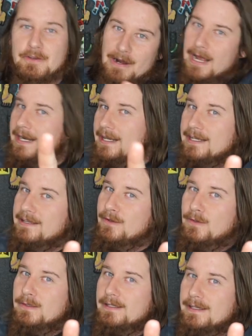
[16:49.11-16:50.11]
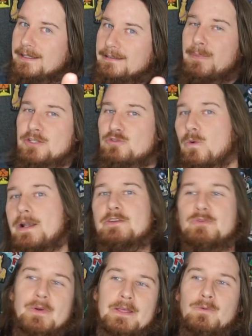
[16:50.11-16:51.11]
You're not gonna get the whole thing, but
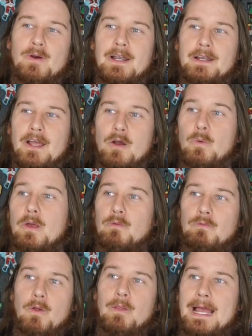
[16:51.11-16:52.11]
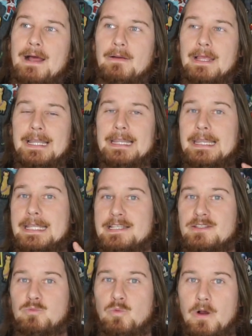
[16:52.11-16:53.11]
2021 will roll out at
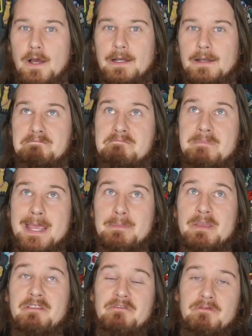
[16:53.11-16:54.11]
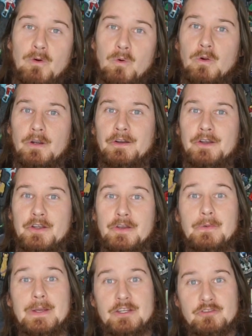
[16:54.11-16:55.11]
least 1, maybe 4
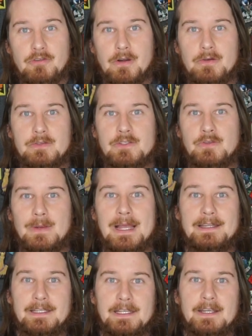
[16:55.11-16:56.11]
new intros throughout the